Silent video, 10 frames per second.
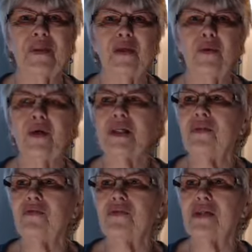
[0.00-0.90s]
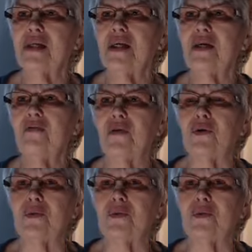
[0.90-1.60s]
What gift does he give you?